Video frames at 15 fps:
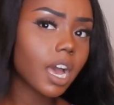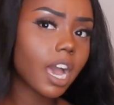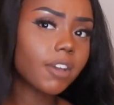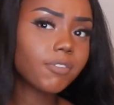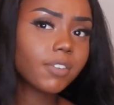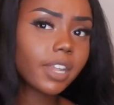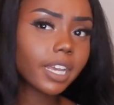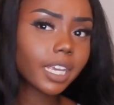
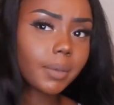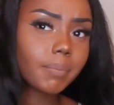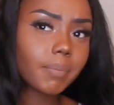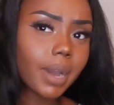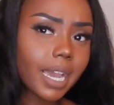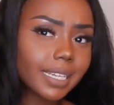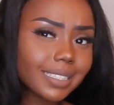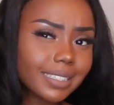I feel like it
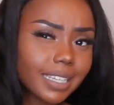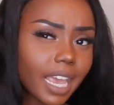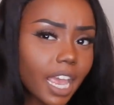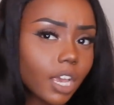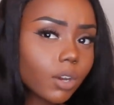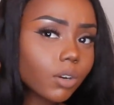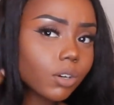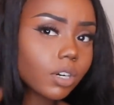might
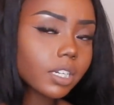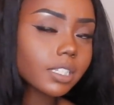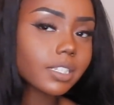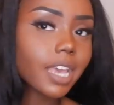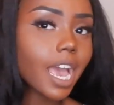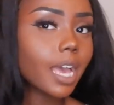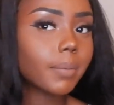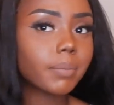tangle a
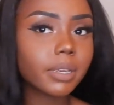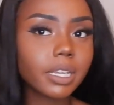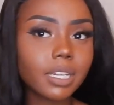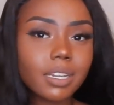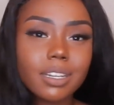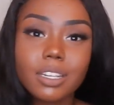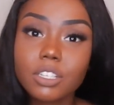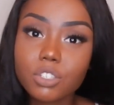tad bit.
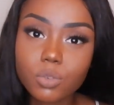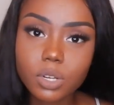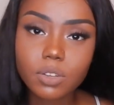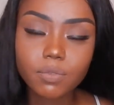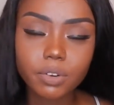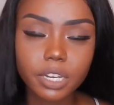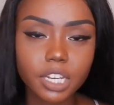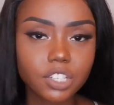It is
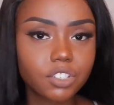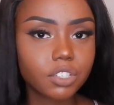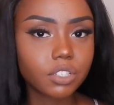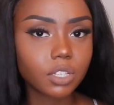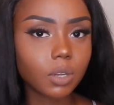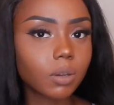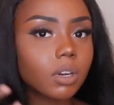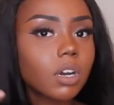twenty-four
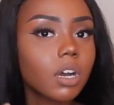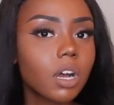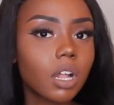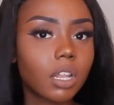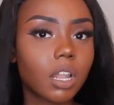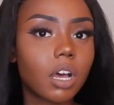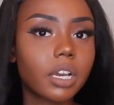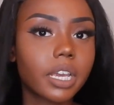inches, so
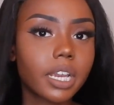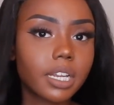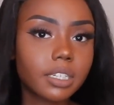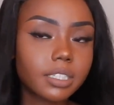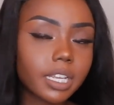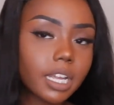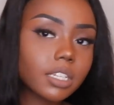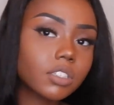long
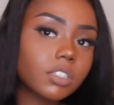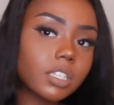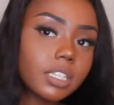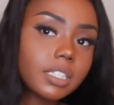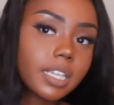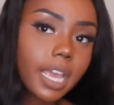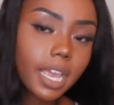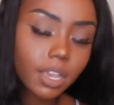hair tends
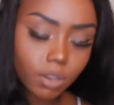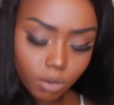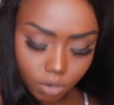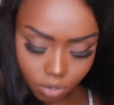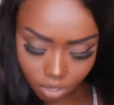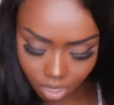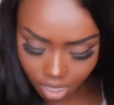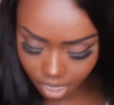to
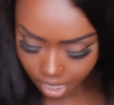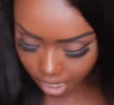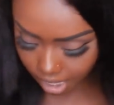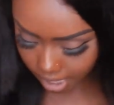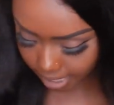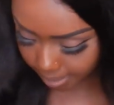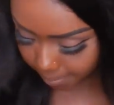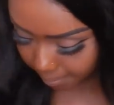tangle.
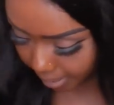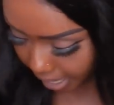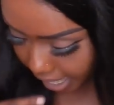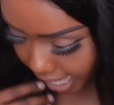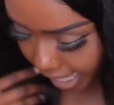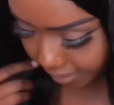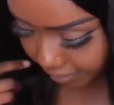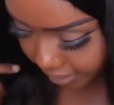um I
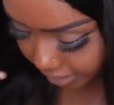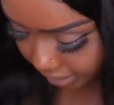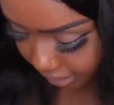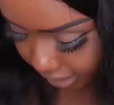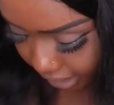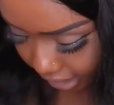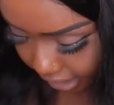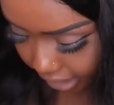haven't
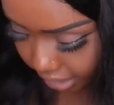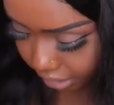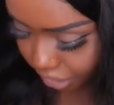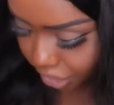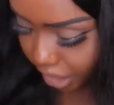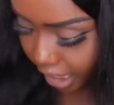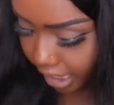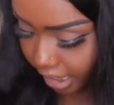seen any
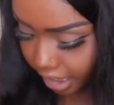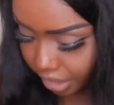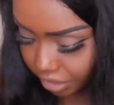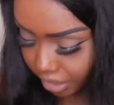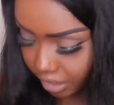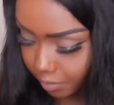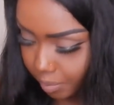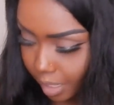shedding,
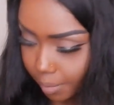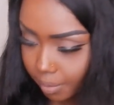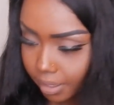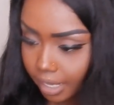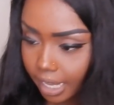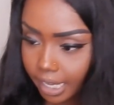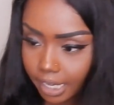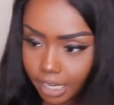just maybe
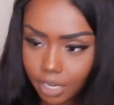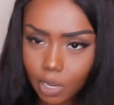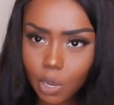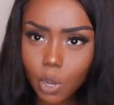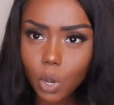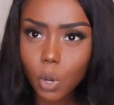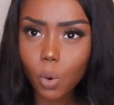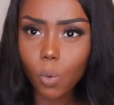like
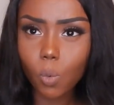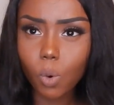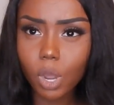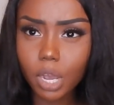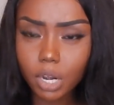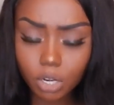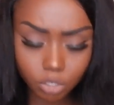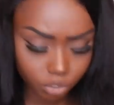
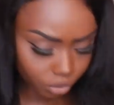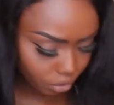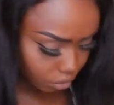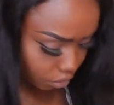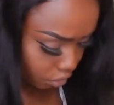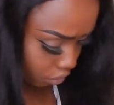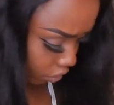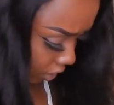one or
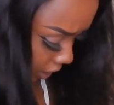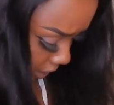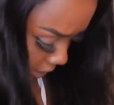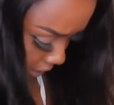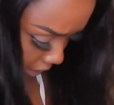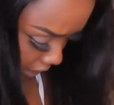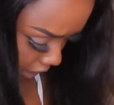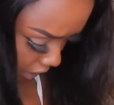two
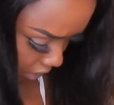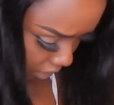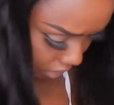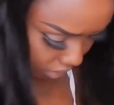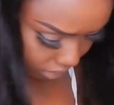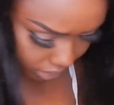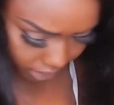strands here or